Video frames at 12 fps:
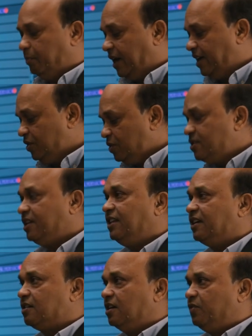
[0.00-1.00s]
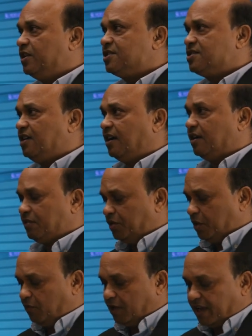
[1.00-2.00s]
by using that converged card, you
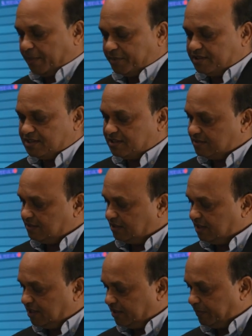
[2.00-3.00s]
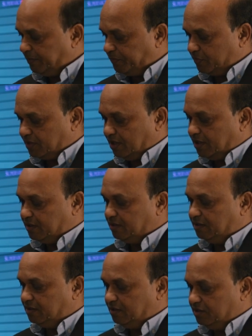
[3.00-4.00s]
know what happens is the the
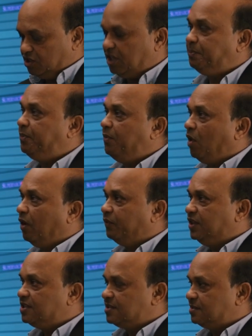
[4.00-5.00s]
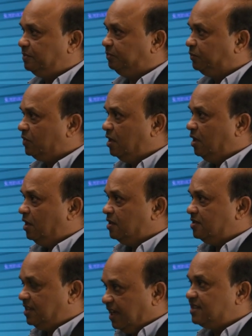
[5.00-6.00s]
chip of this
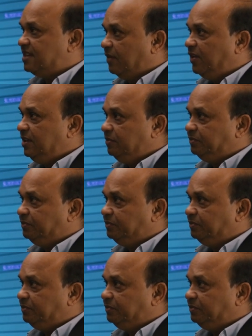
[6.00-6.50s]
CX7